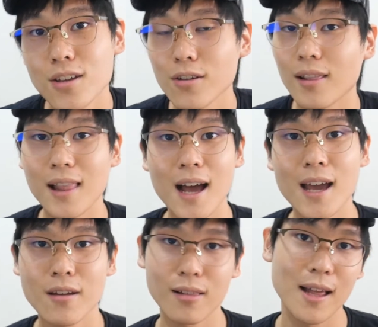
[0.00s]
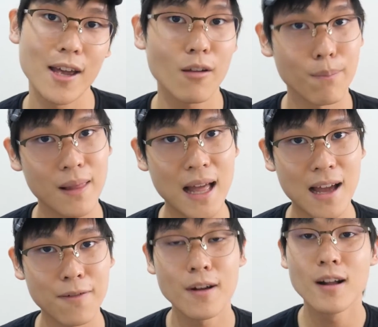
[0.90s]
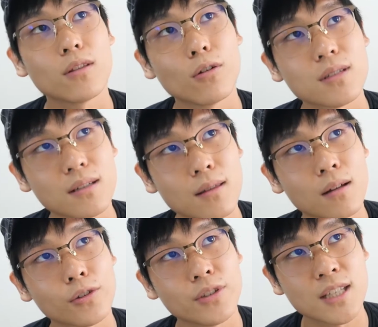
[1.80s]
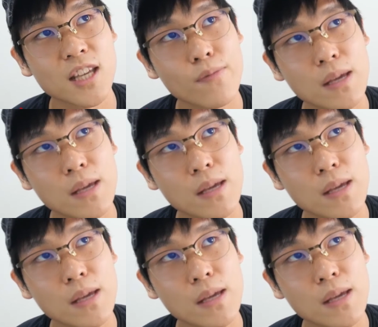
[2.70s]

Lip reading: You could lie, you could lie, you could blah, even though it's unethical to deceive